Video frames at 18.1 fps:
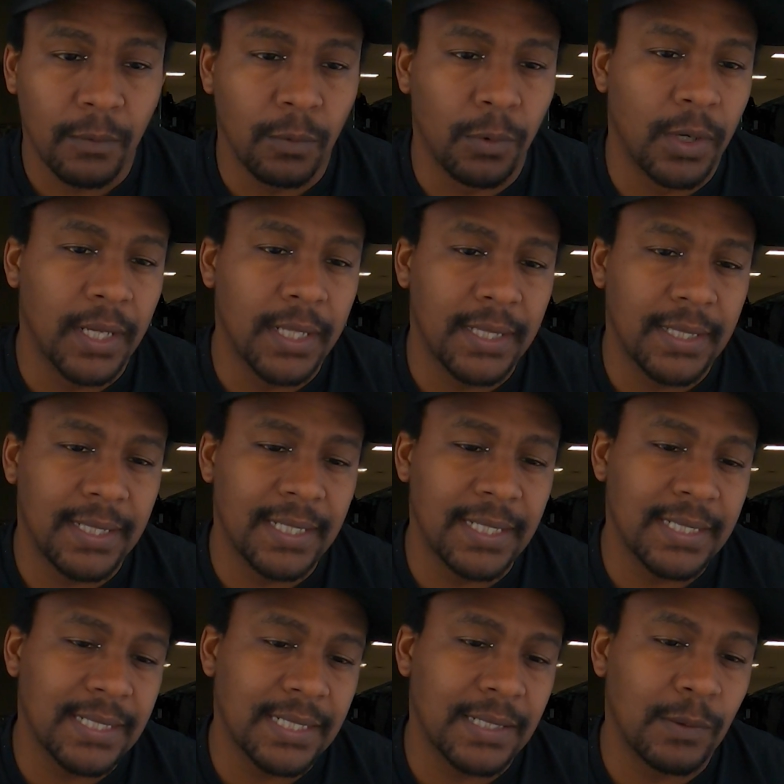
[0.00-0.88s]
what
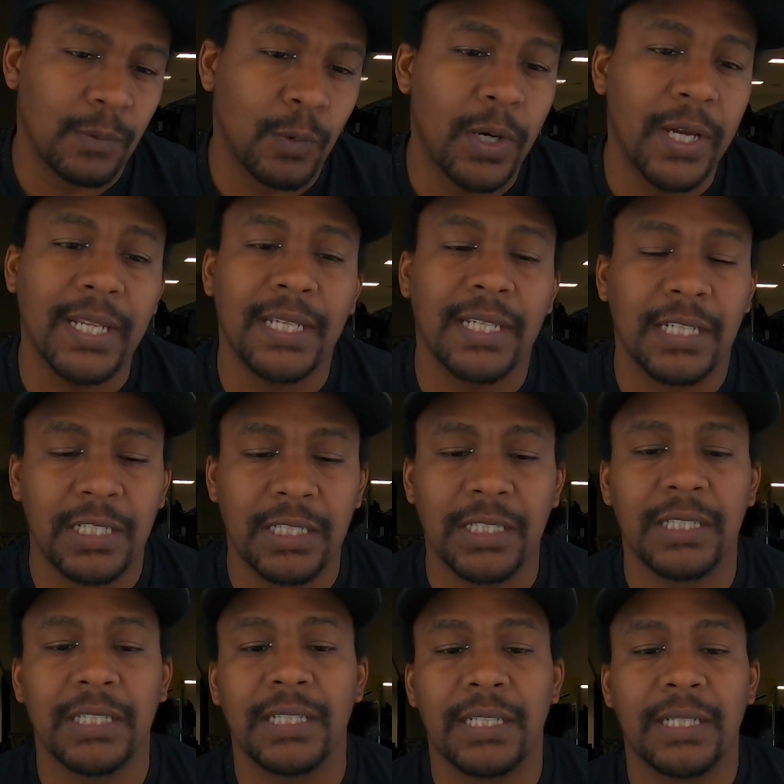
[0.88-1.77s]

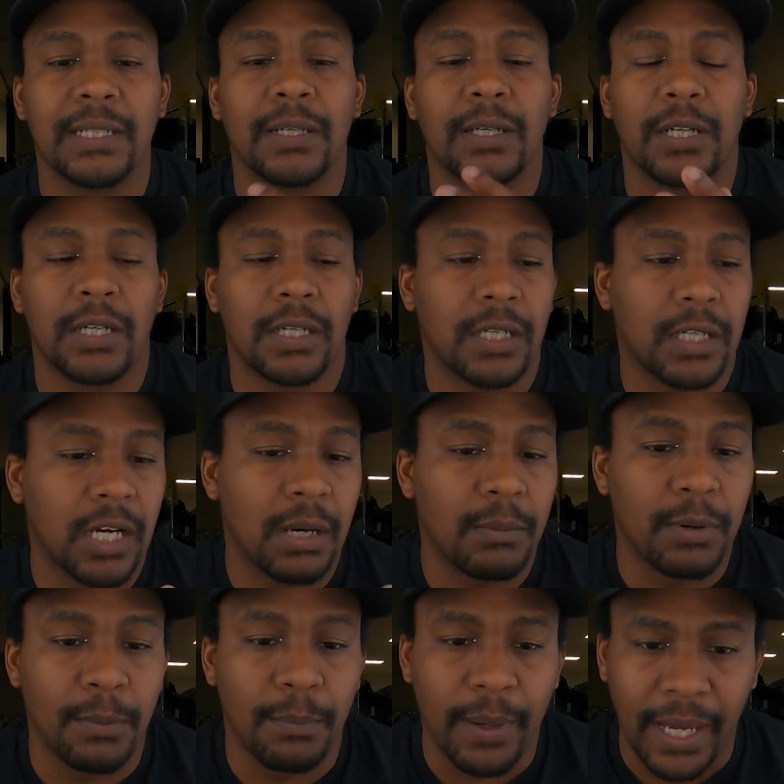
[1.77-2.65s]
could
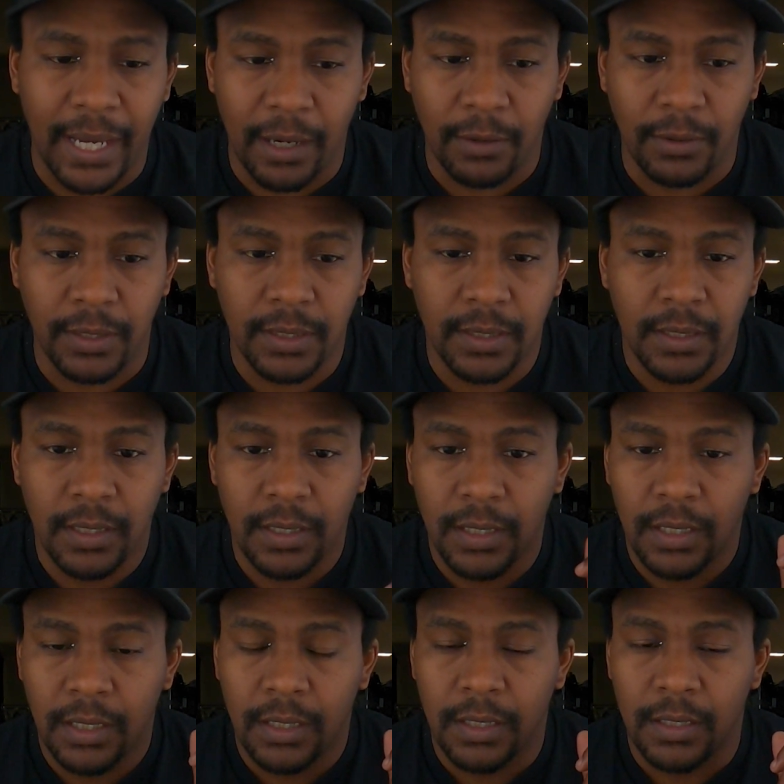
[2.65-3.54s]
come about
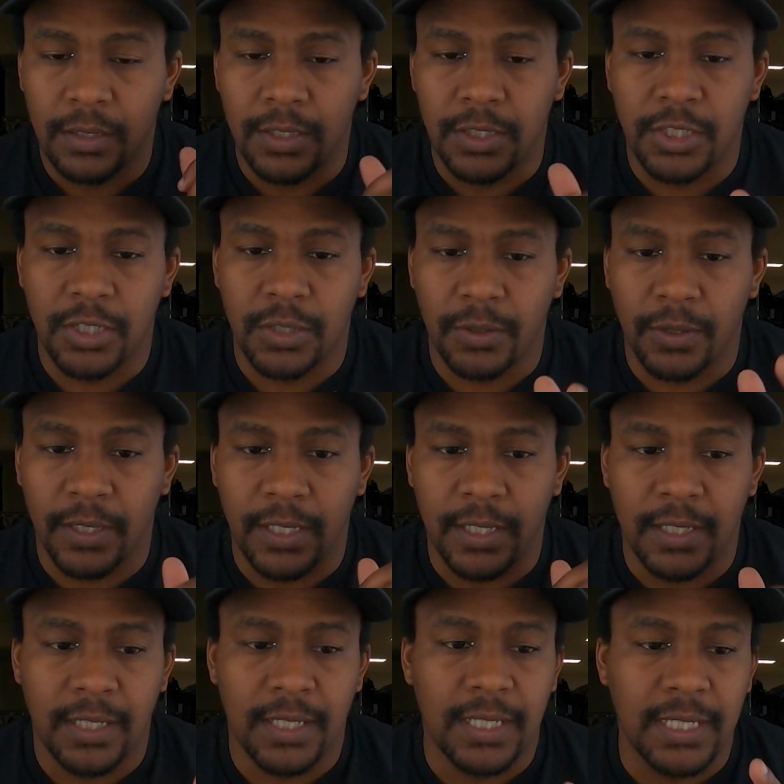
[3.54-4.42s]

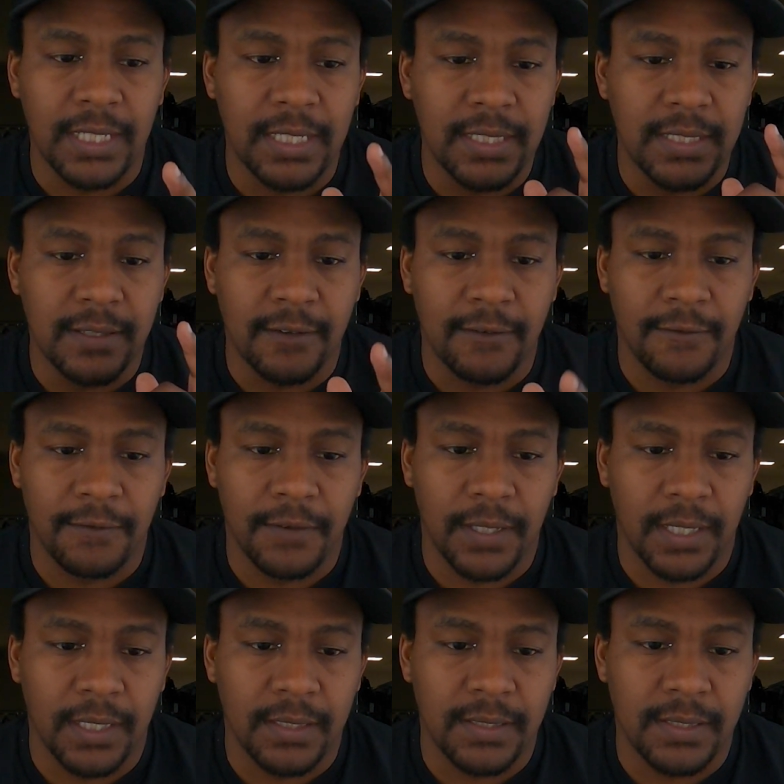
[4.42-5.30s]
during these
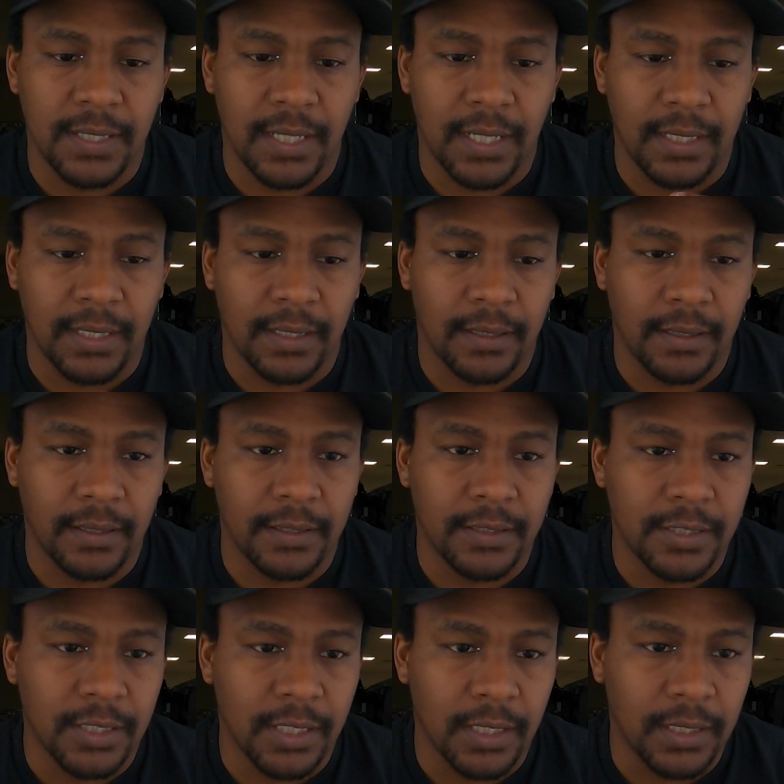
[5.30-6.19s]
events at the
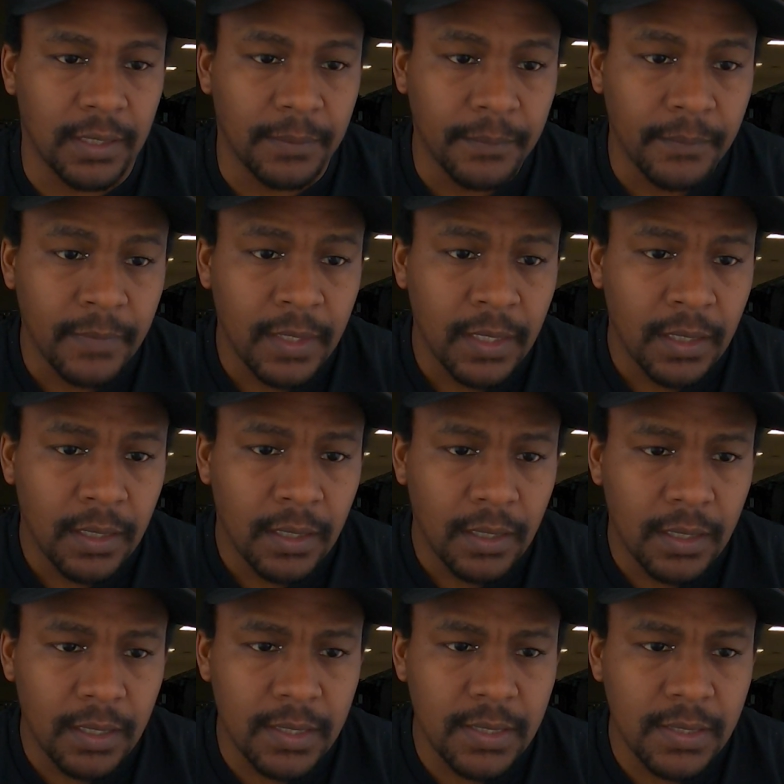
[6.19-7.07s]
Harris chain.
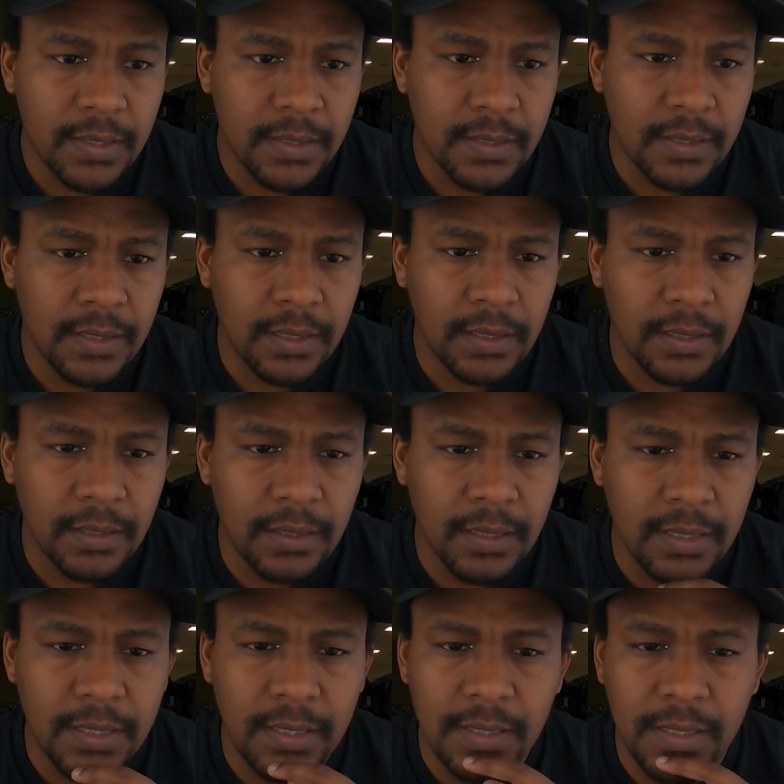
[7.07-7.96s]
Let's see
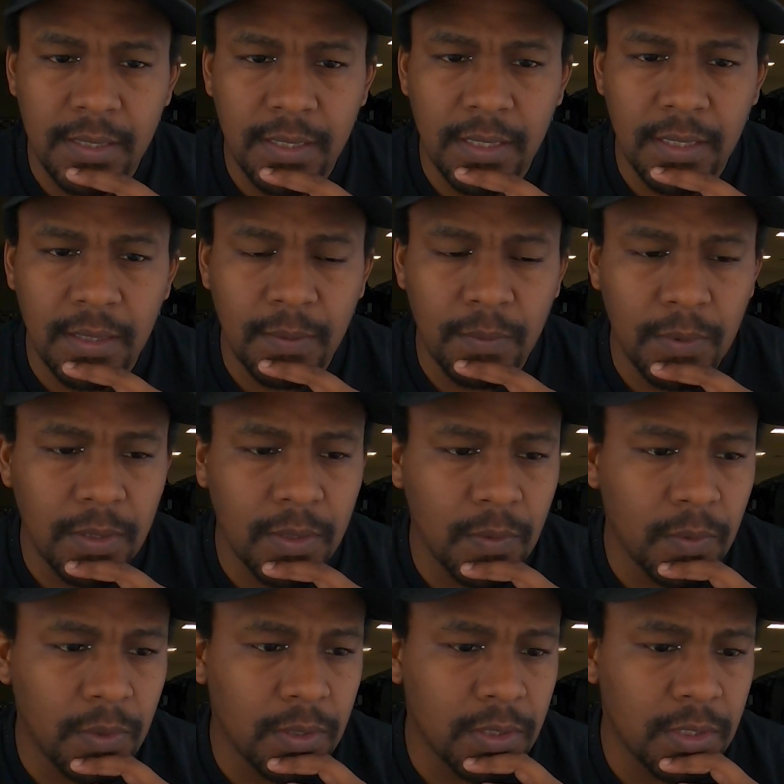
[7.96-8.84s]

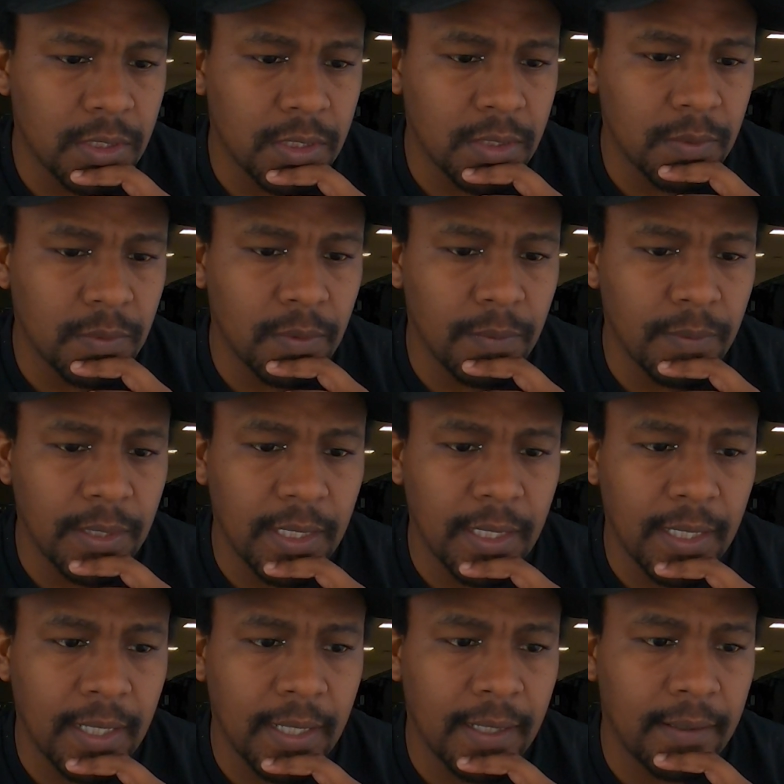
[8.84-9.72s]
what we
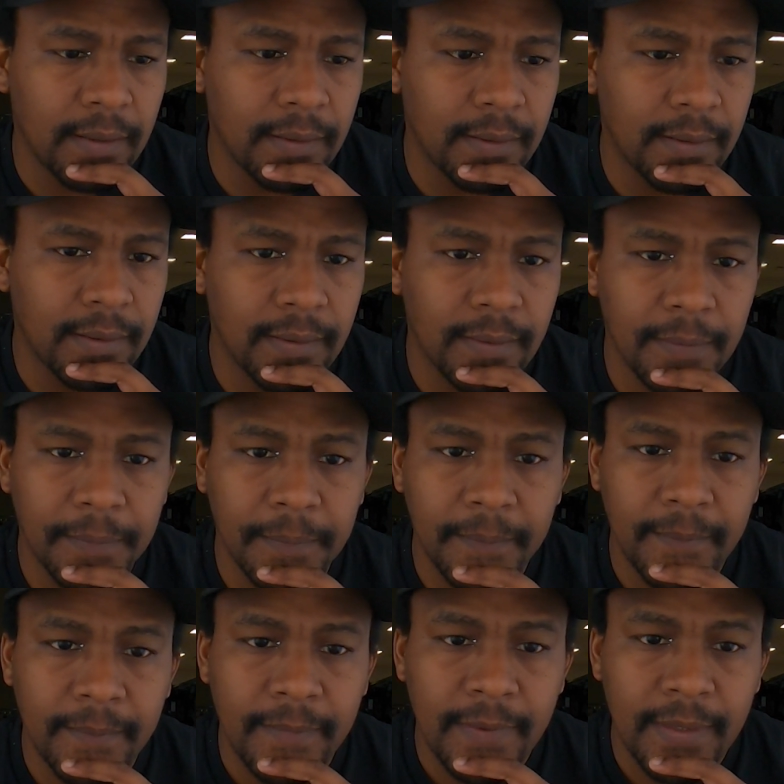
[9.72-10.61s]
got here.
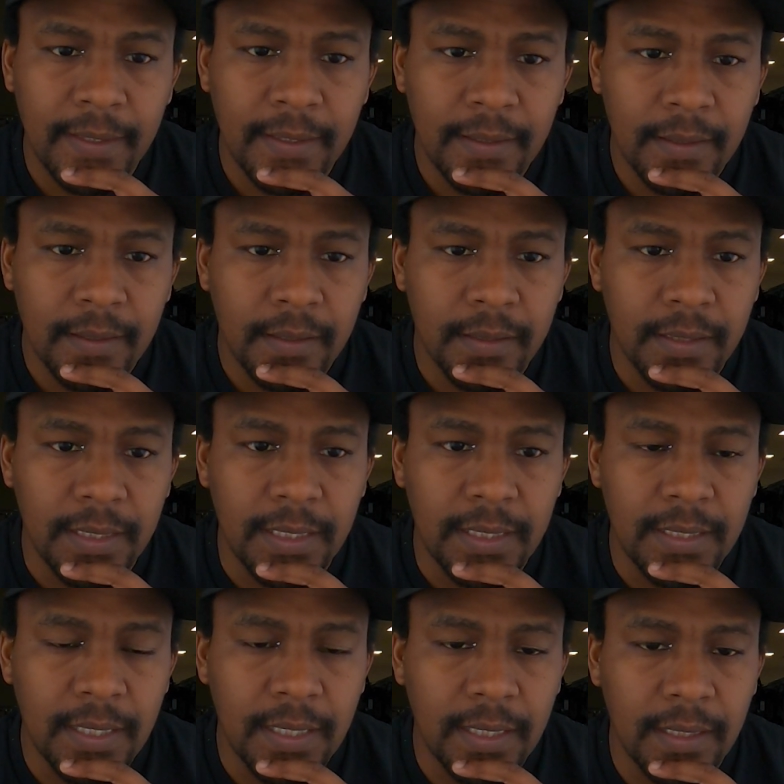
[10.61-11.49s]

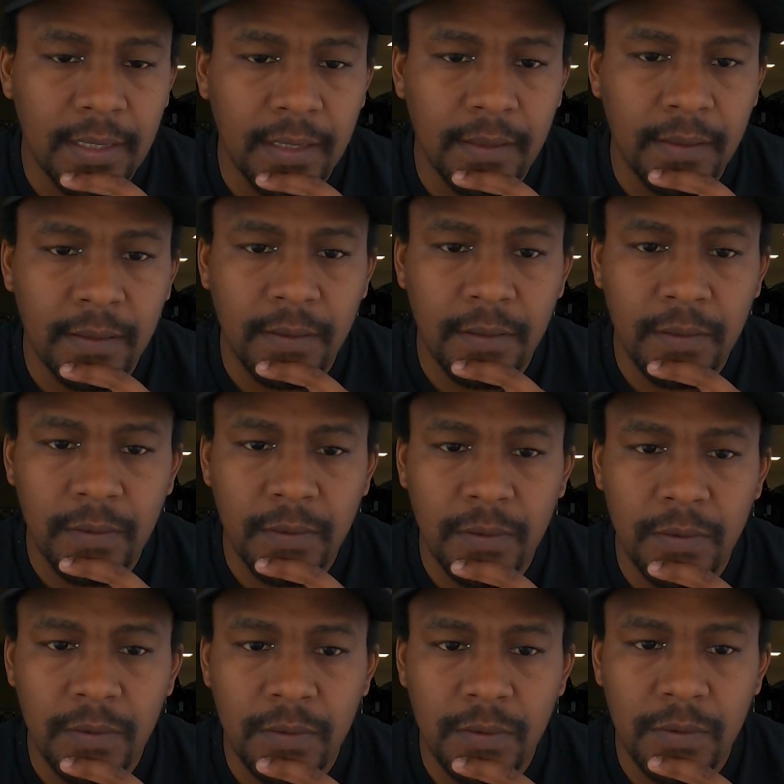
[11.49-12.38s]

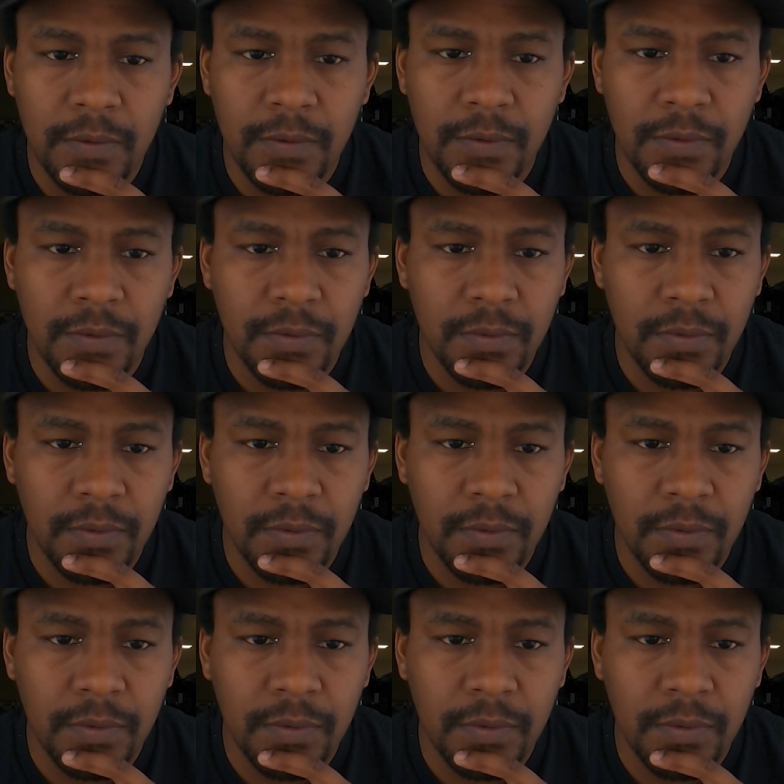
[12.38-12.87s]
Details.